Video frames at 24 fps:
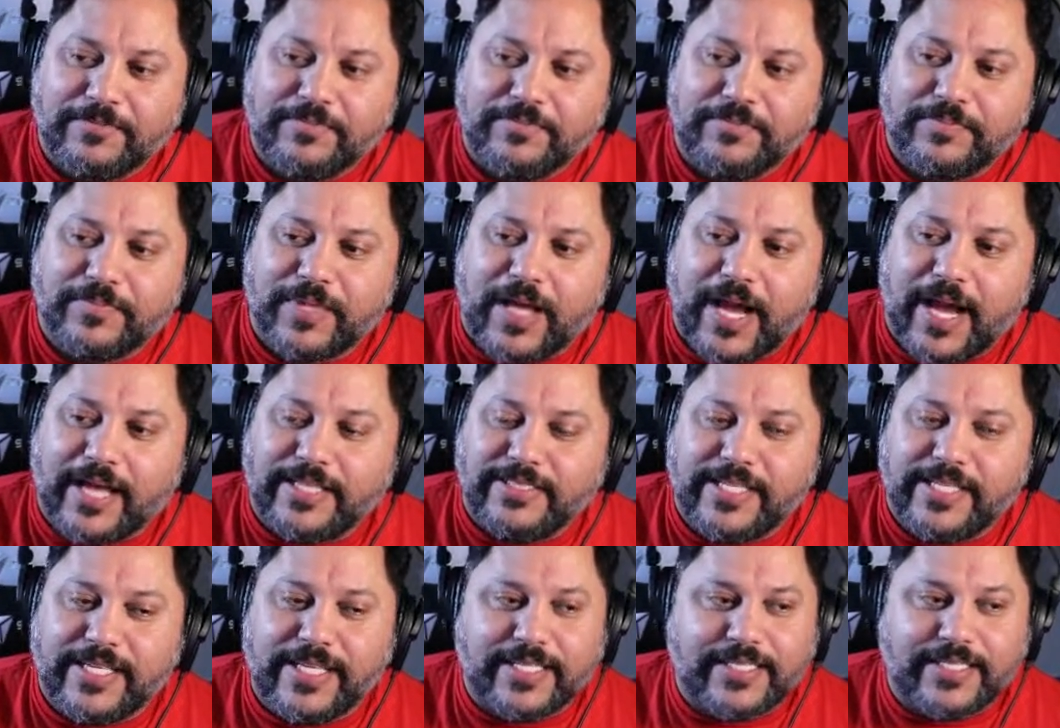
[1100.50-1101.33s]
I'm
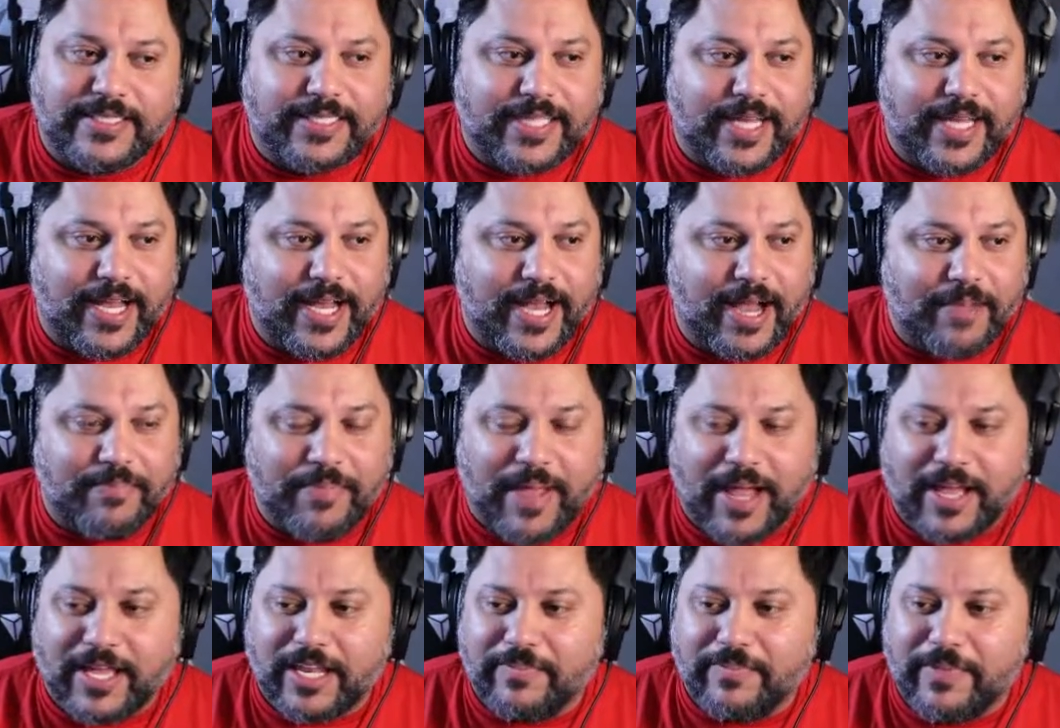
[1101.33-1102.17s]

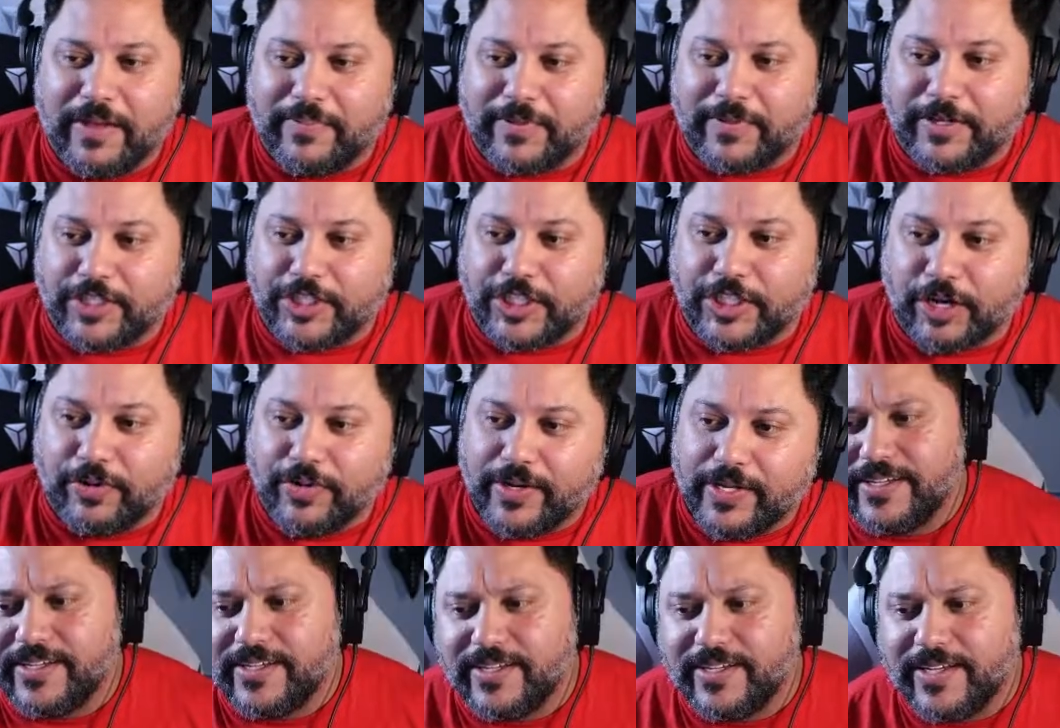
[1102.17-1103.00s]
not going to be able to show
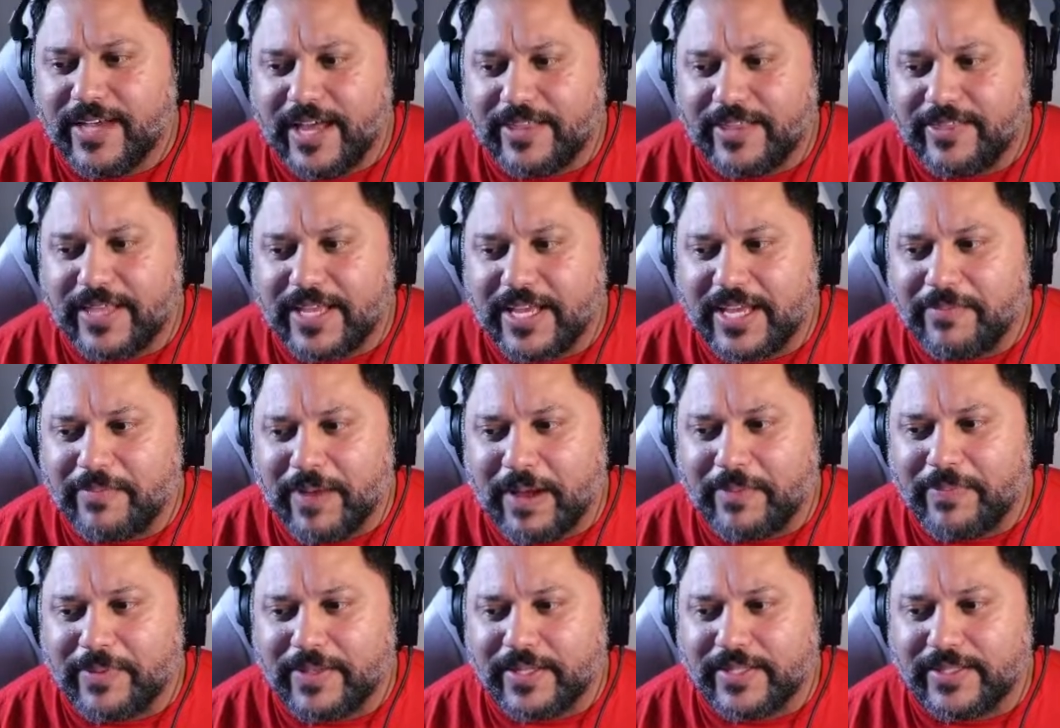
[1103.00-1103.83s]
it. I think it might
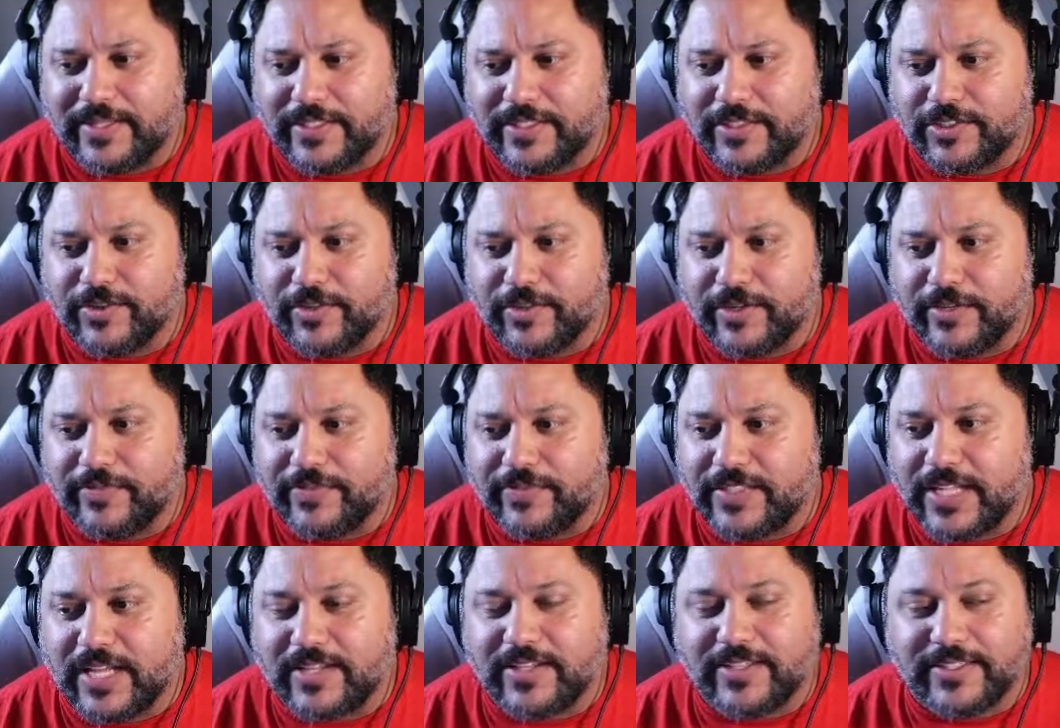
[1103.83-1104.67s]
be in the Discord. If it's
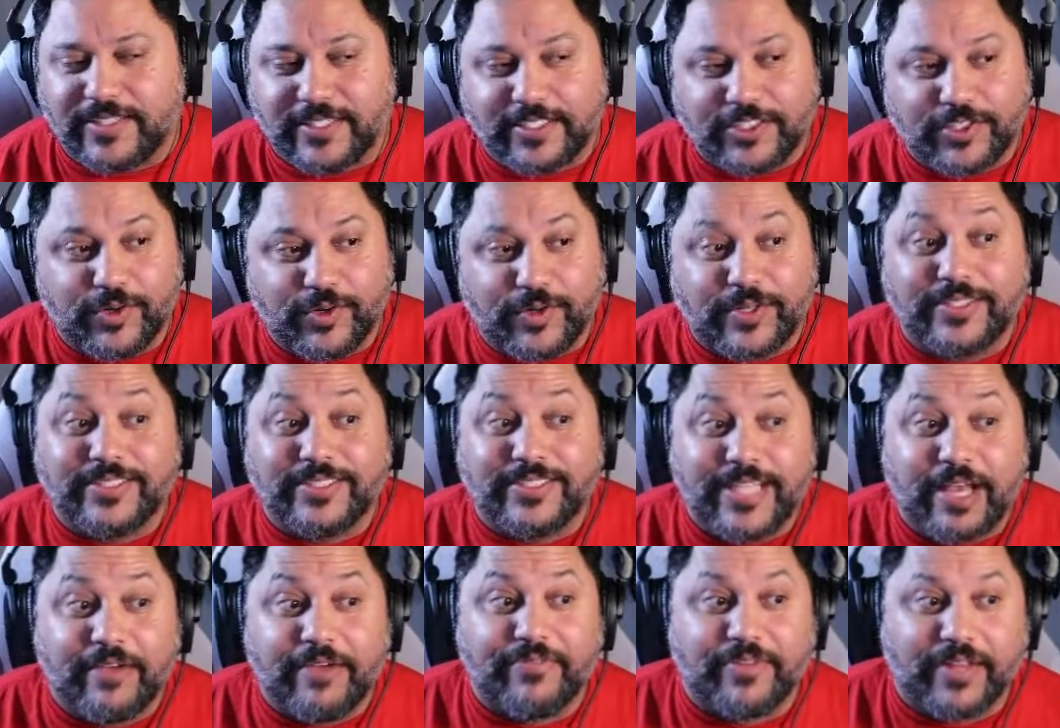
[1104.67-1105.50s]
not in the Discord, it's
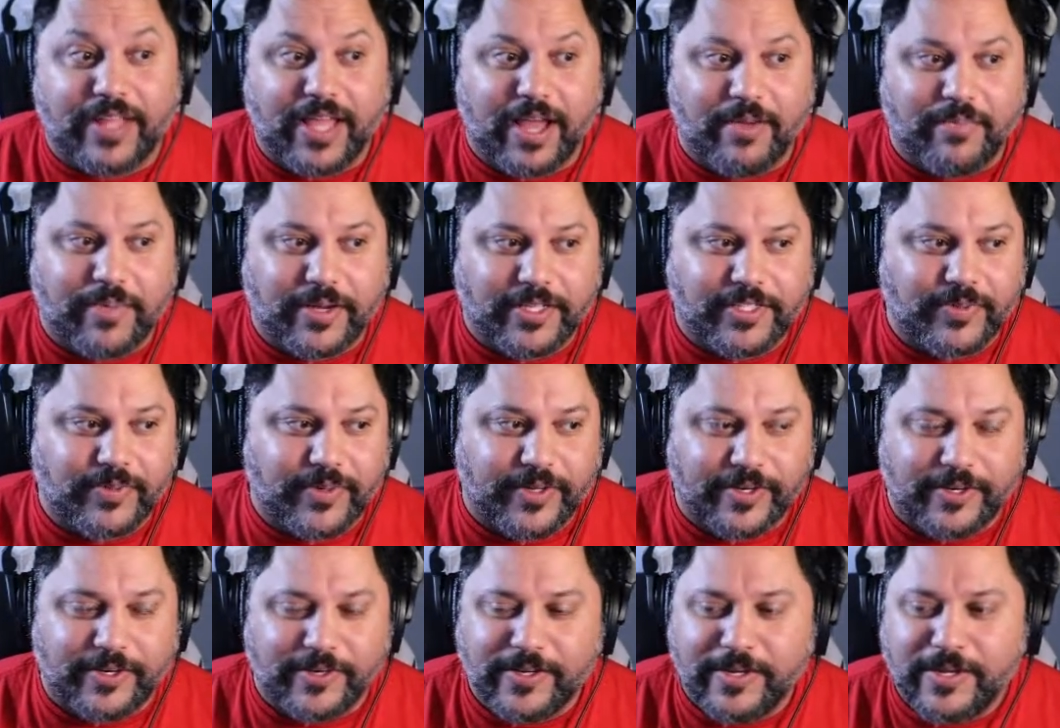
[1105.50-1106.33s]
definitely on my
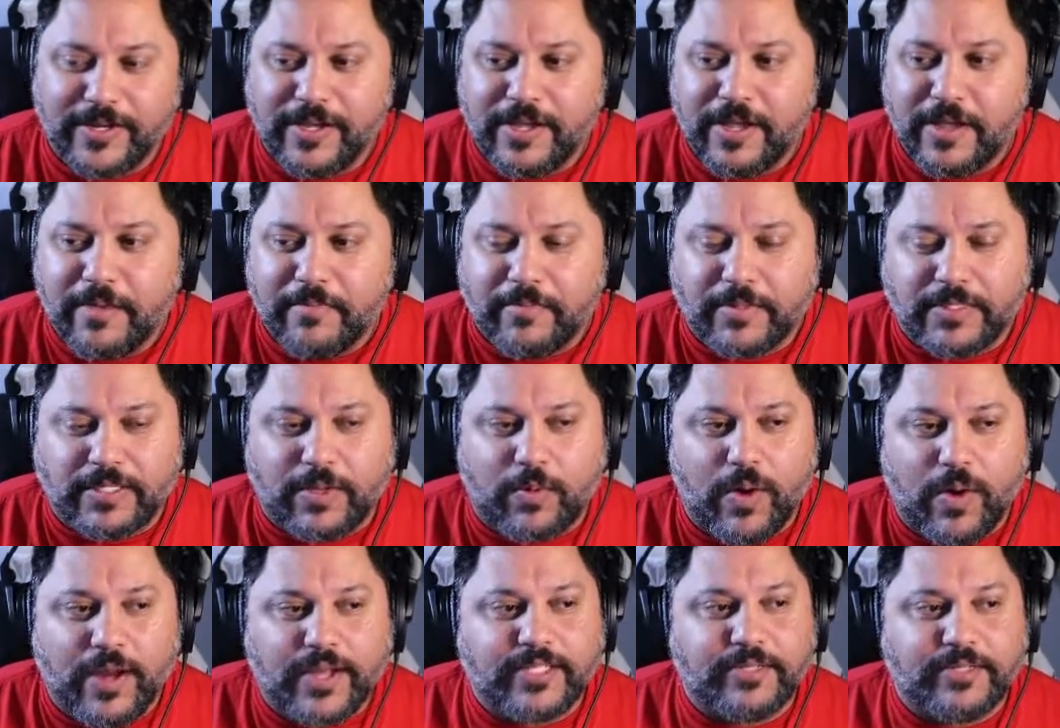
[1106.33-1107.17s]
Twitter. Because I
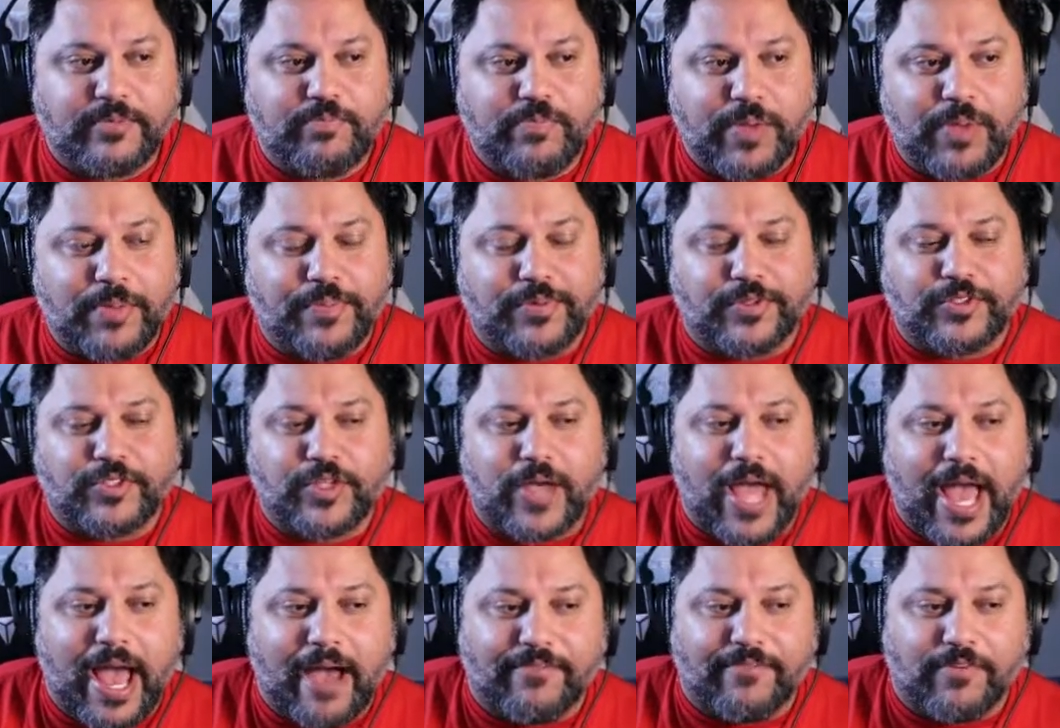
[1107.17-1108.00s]
wanted people to
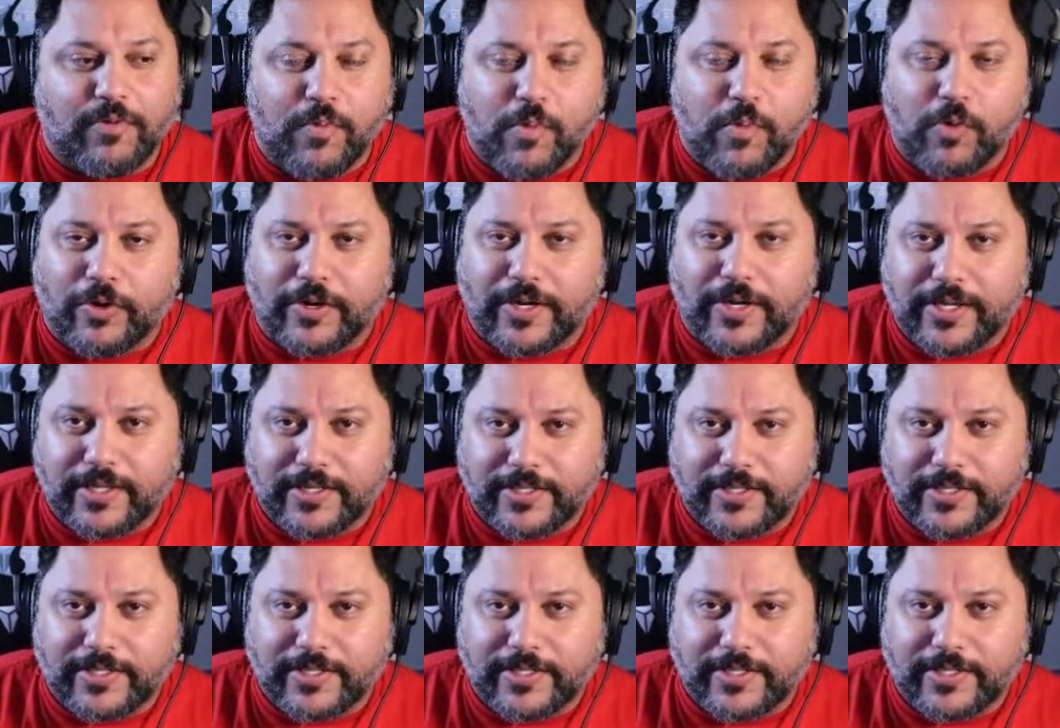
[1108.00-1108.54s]
have a warning.